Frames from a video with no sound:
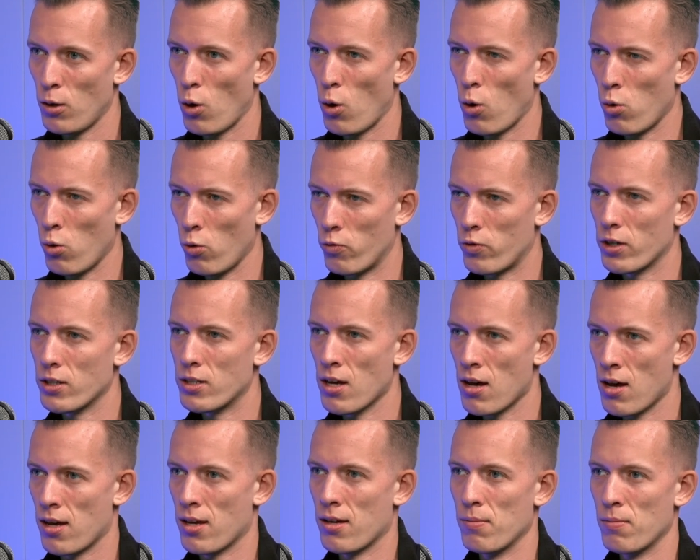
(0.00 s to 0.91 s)
over
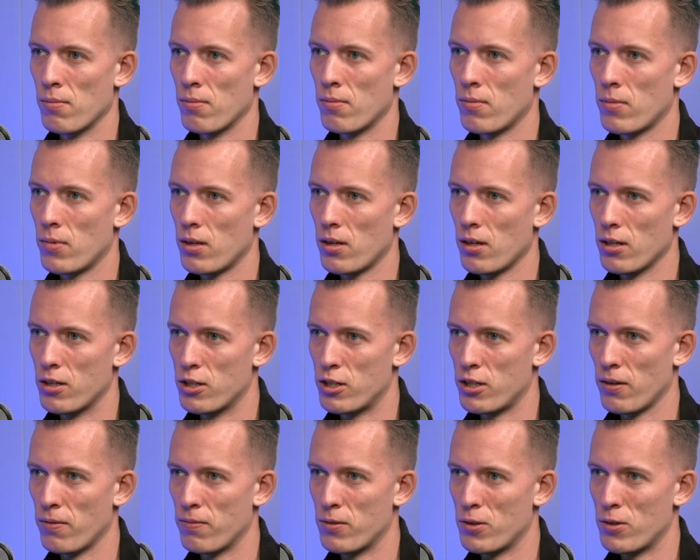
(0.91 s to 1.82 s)
time, it
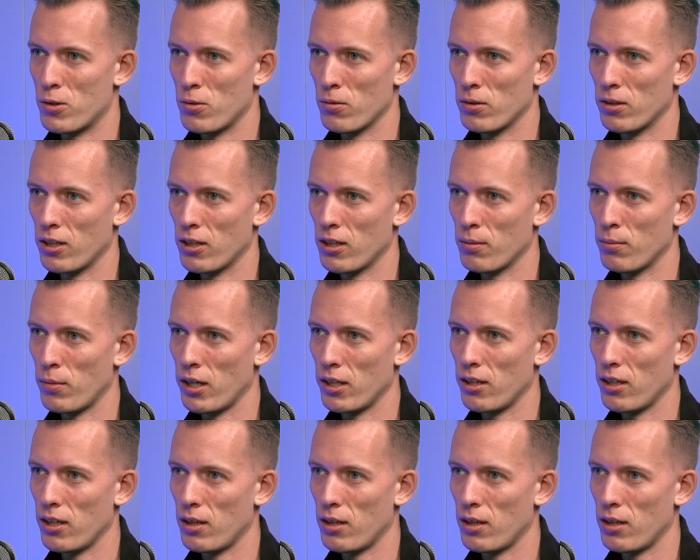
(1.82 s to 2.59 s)
shifts you little by little